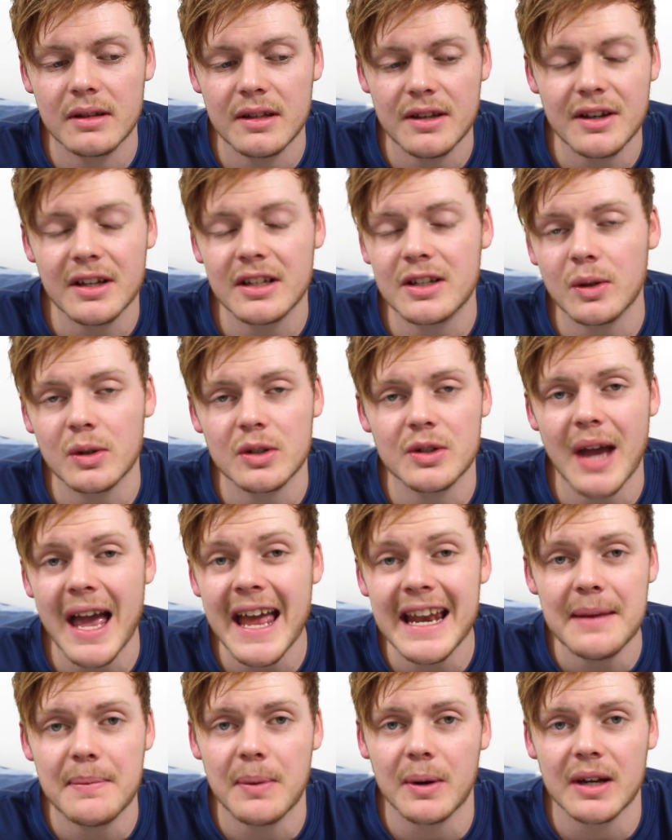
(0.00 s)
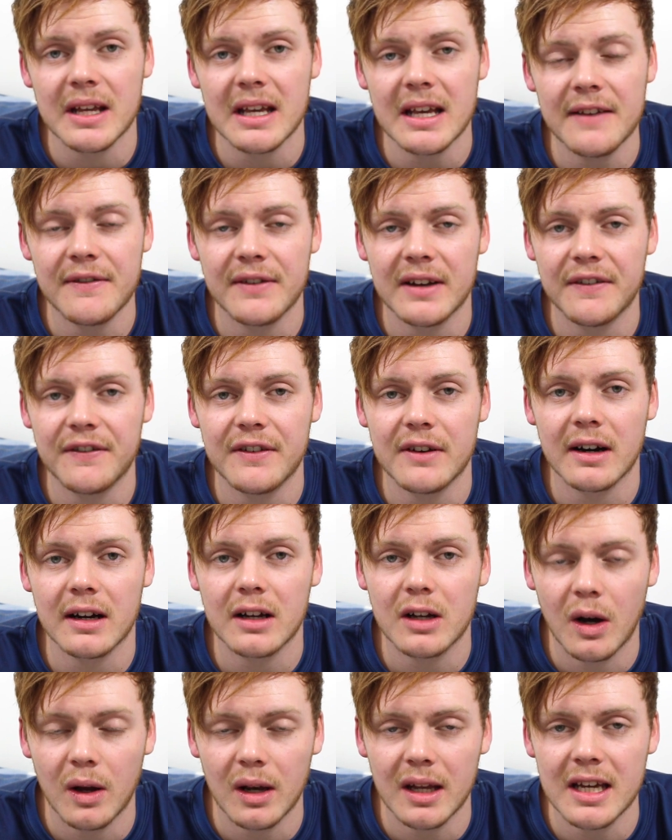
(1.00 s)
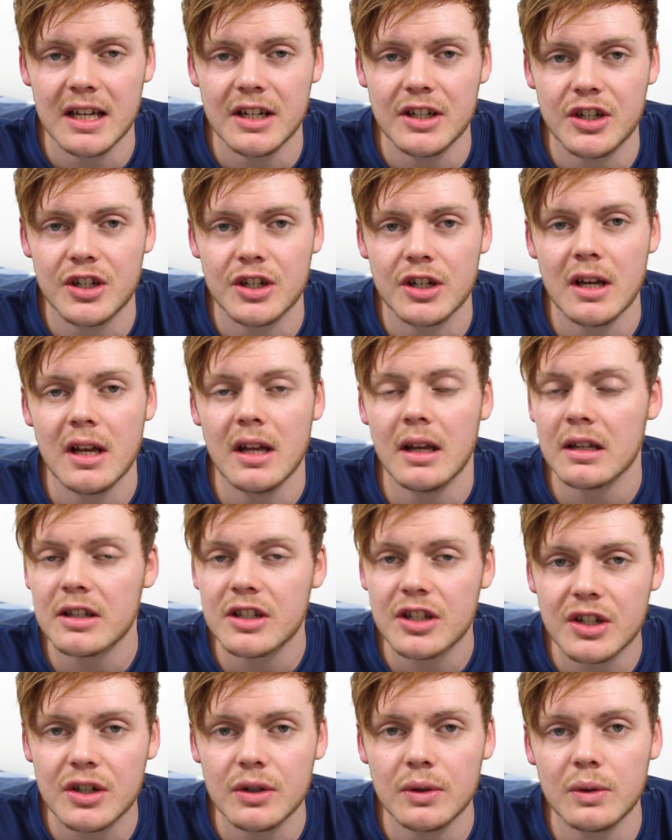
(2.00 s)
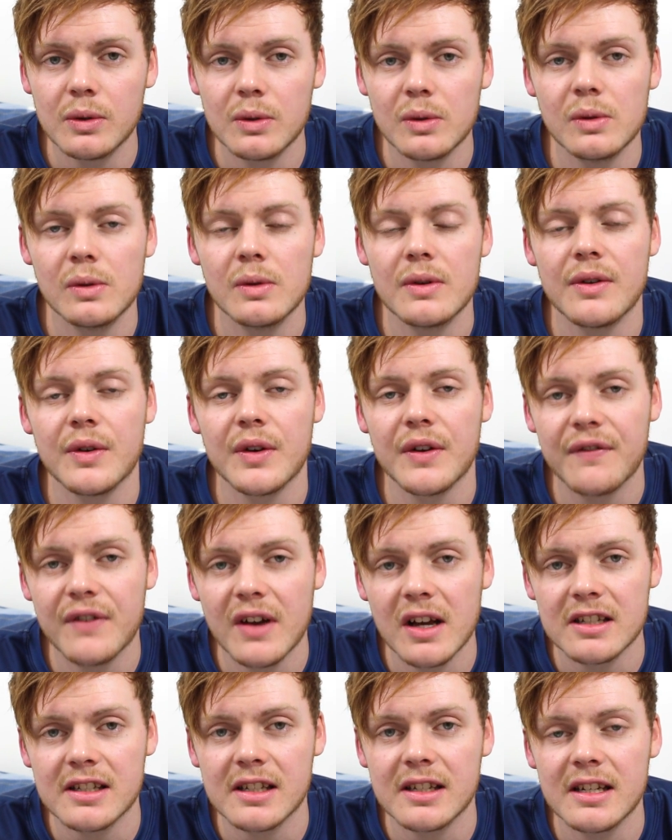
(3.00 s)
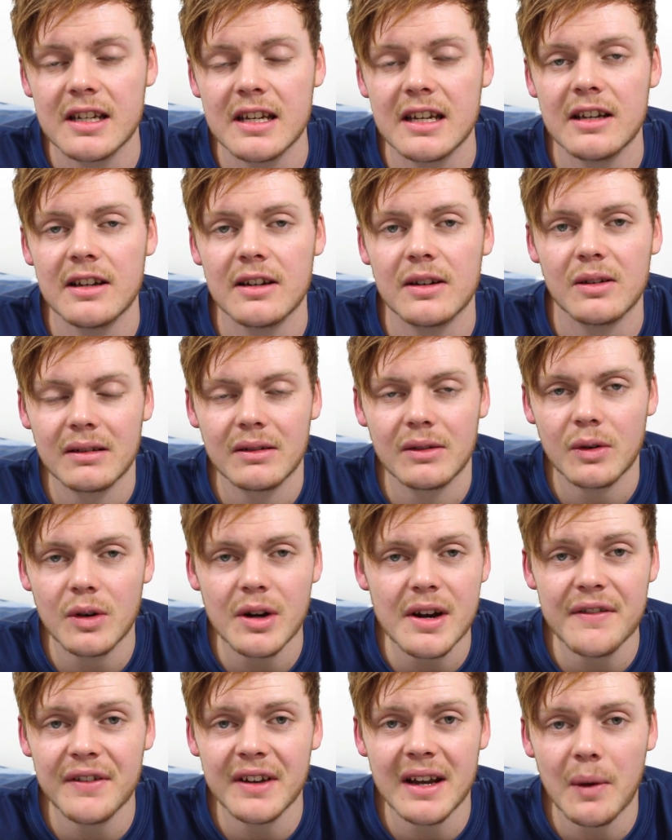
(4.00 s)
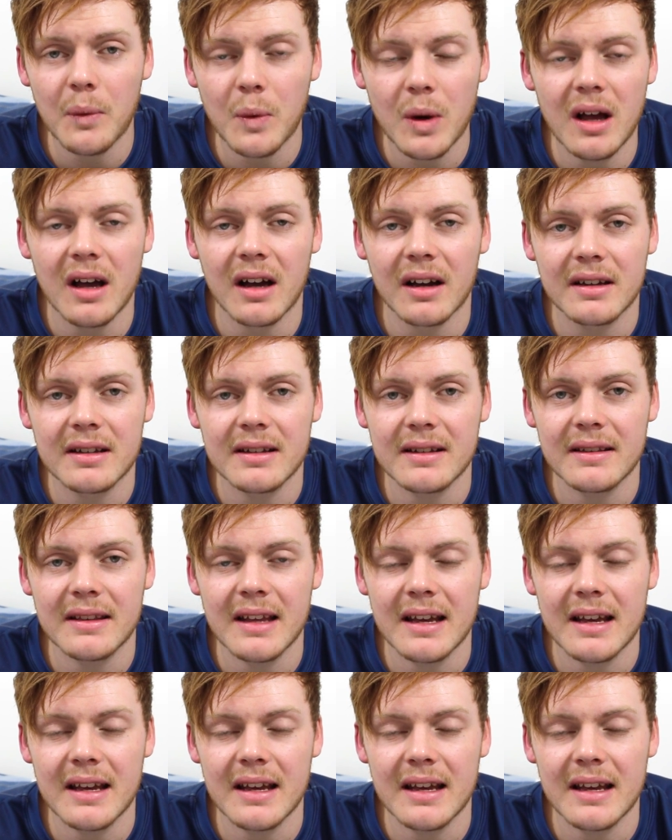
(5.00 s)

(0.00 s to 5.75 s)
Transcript: You can talk to anybody, even if you're at college, school, university, or even at work.